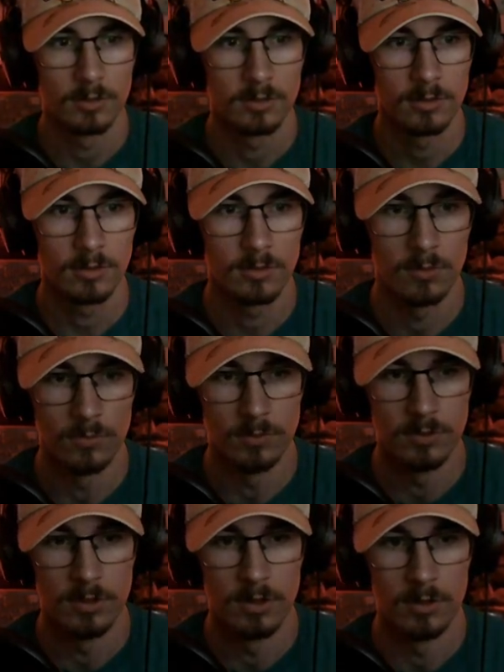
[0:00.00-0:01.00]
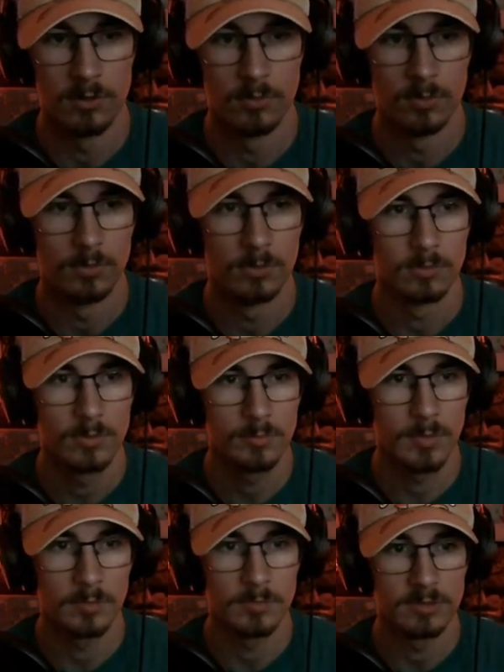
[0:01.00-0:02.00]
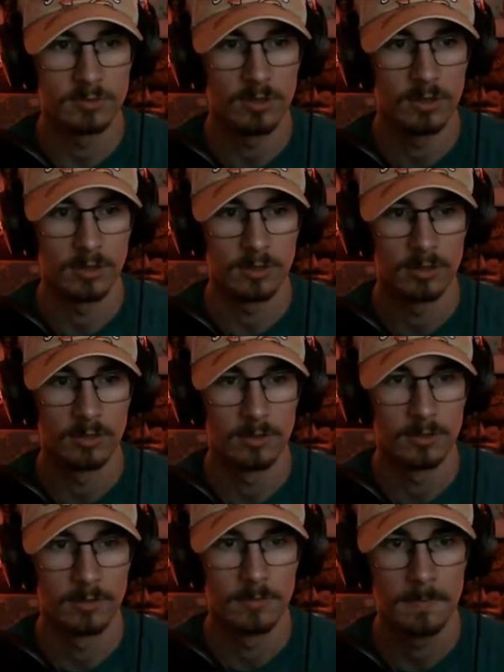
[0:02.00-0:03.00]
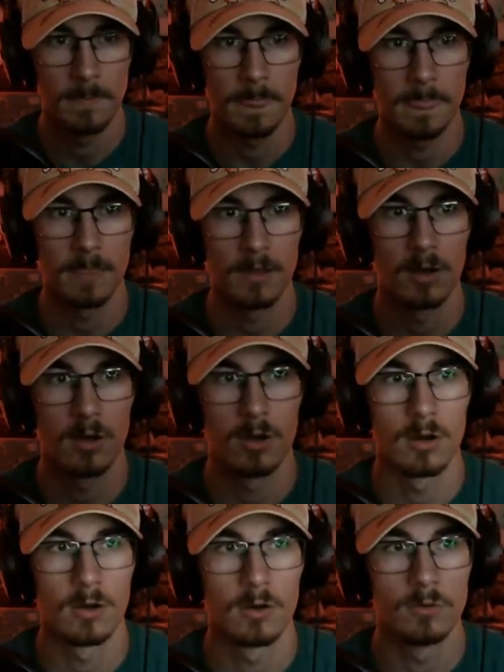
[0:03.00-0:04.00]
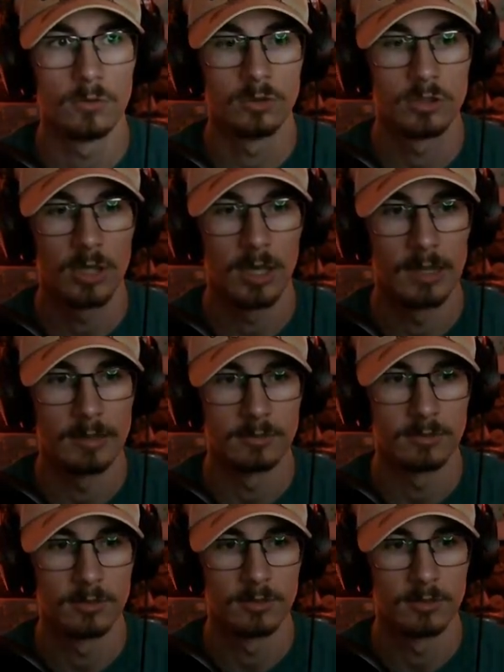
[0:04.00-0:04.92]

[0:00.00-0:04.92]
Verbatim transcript: Oh no. We might be stuck. Oh shit.